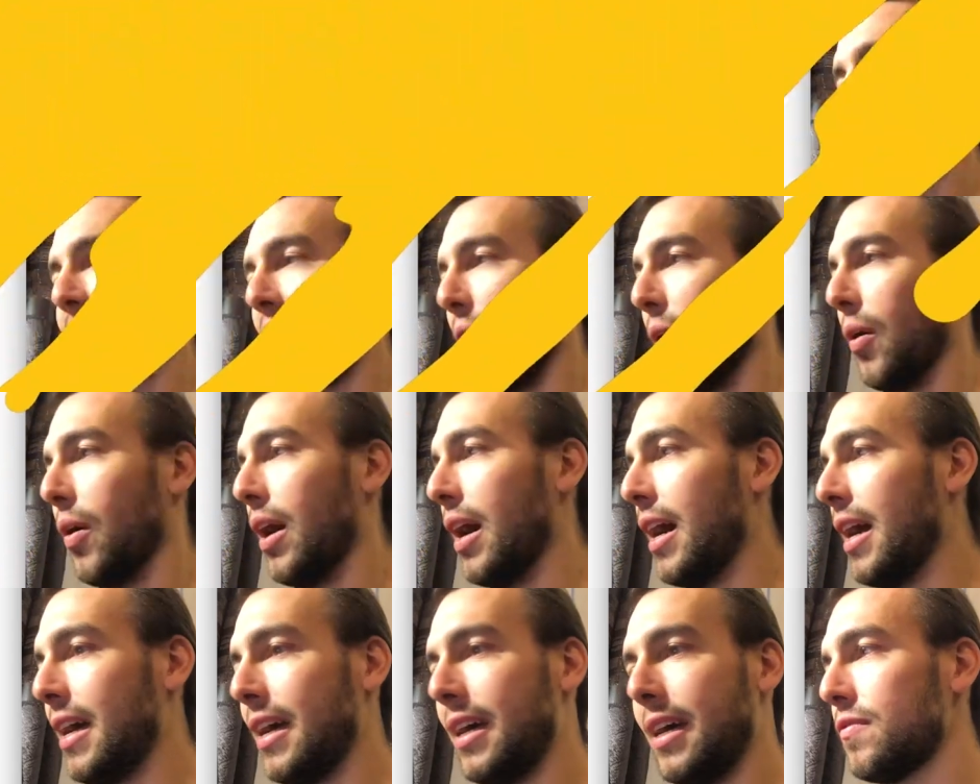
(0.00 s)
So
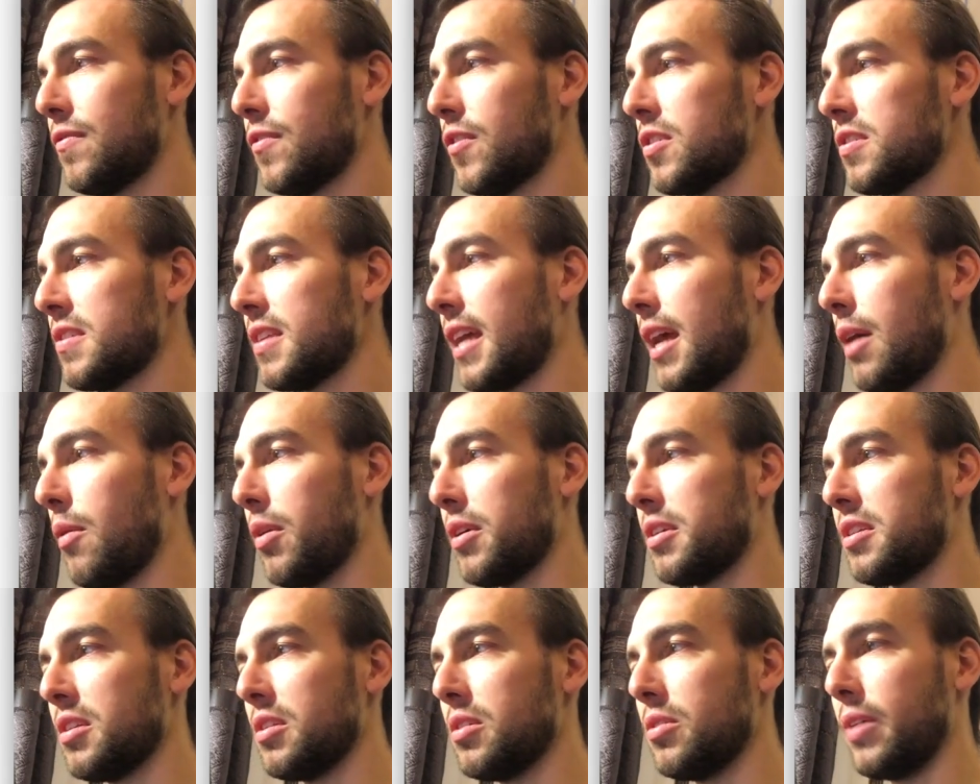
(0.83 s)
first thing I
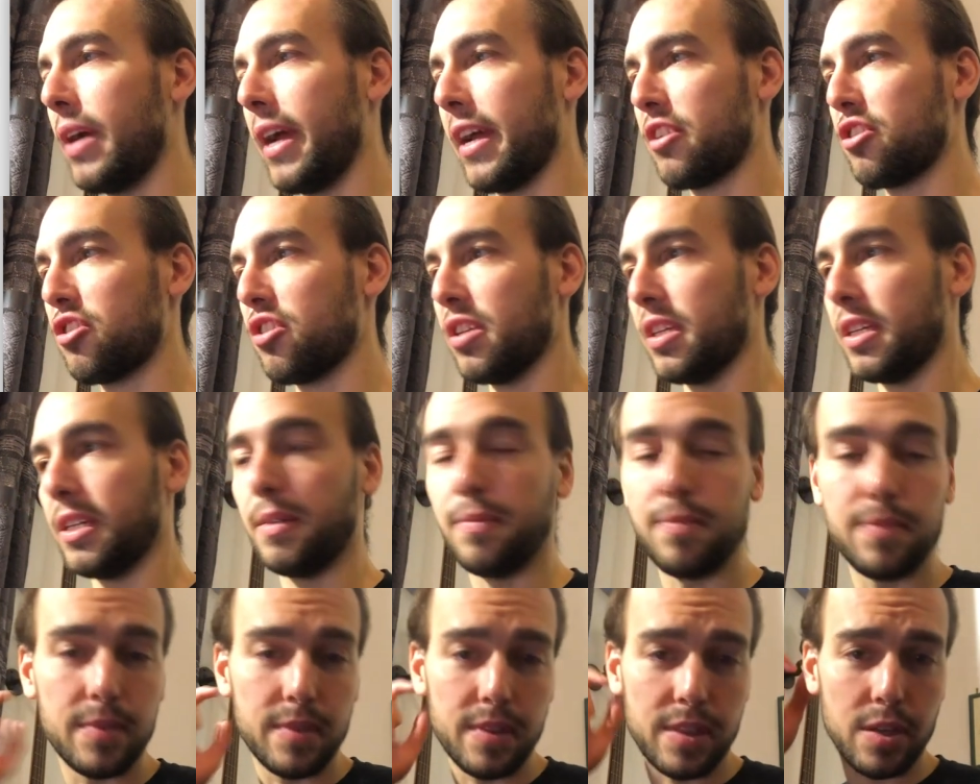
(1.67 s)
wanted to do,
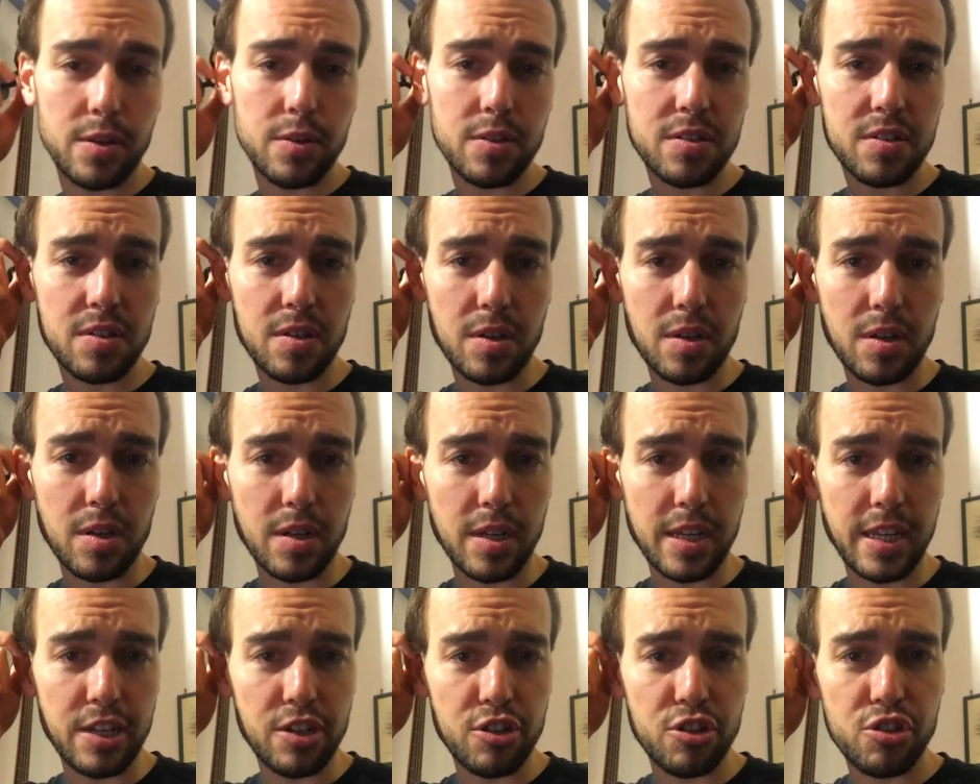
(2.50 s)
actually, there was
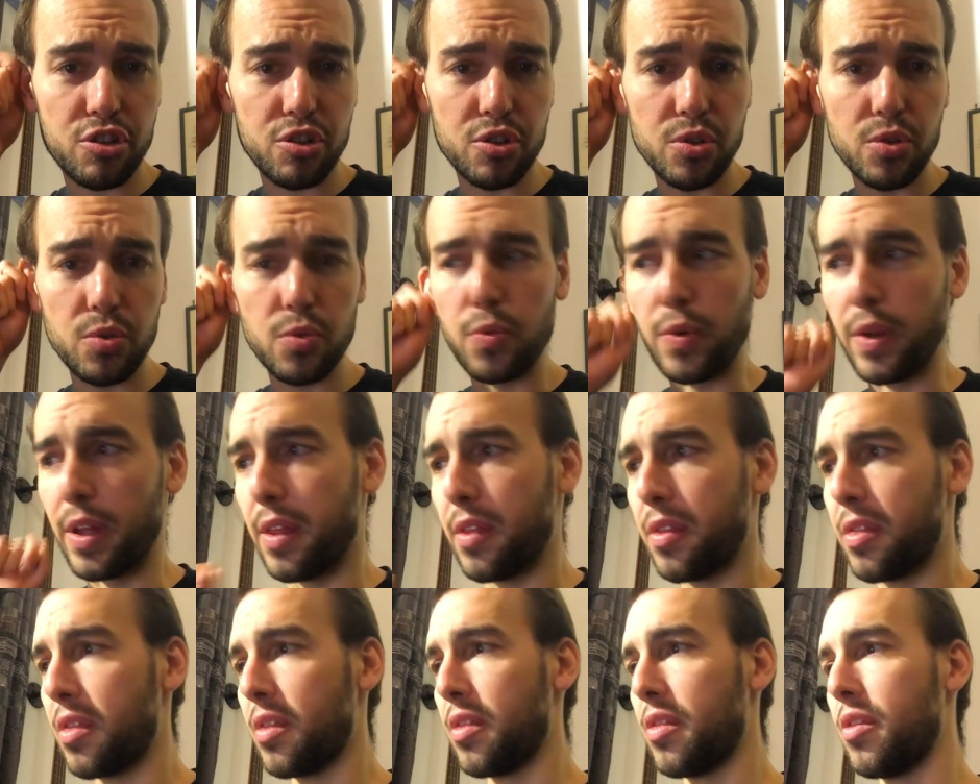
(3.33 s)
a issue
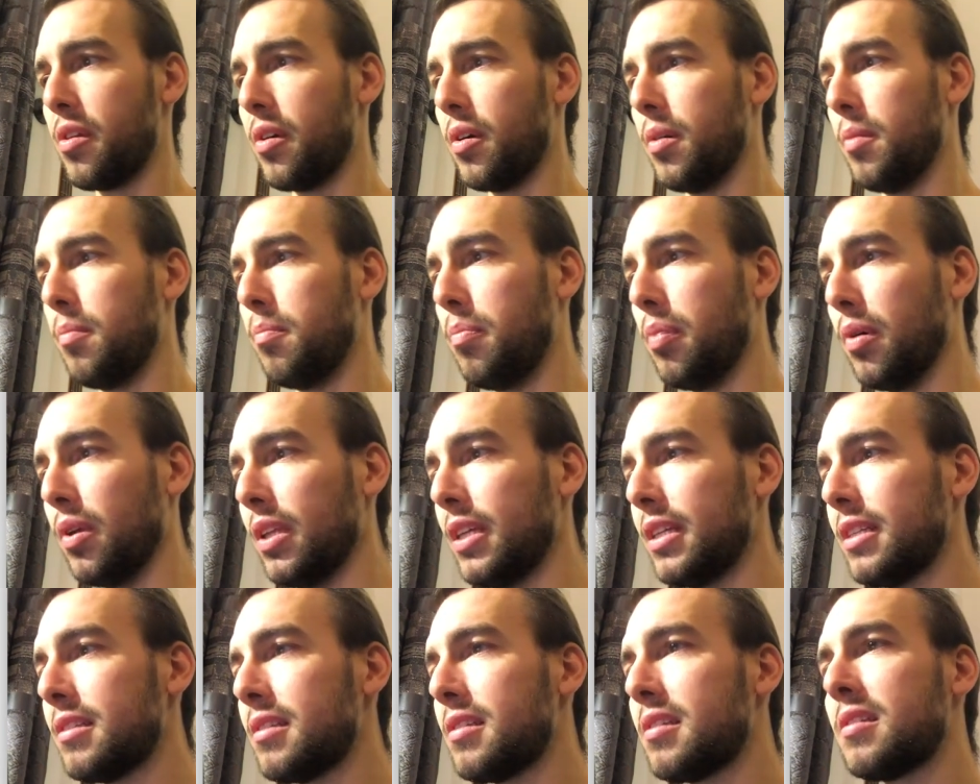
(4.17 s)
with the
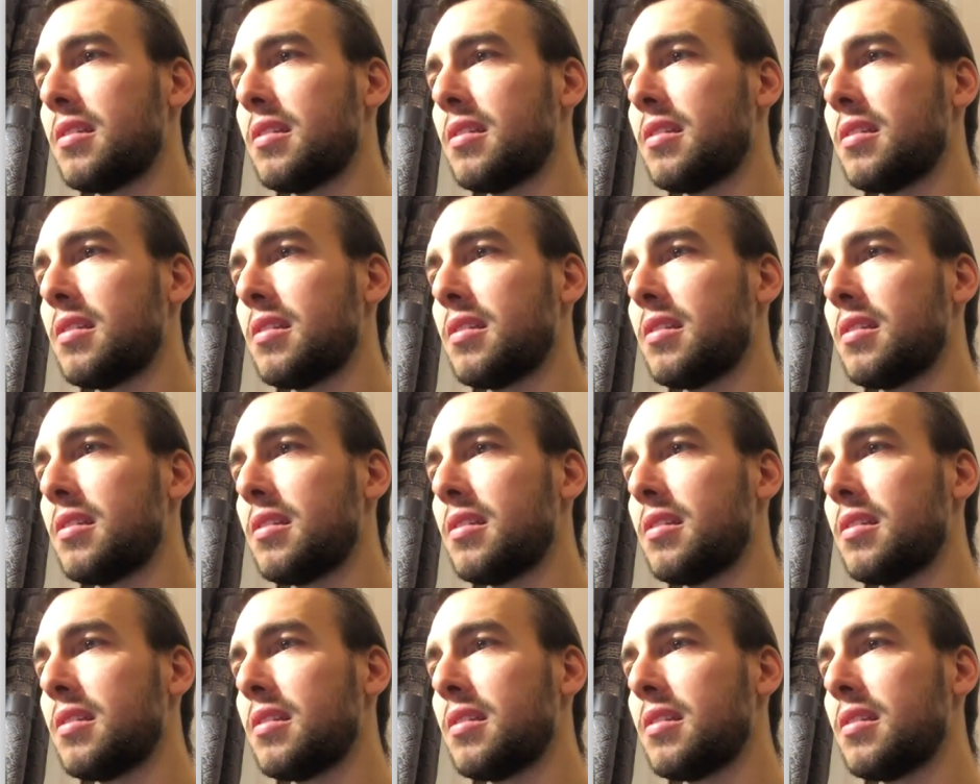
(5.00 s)
bullets.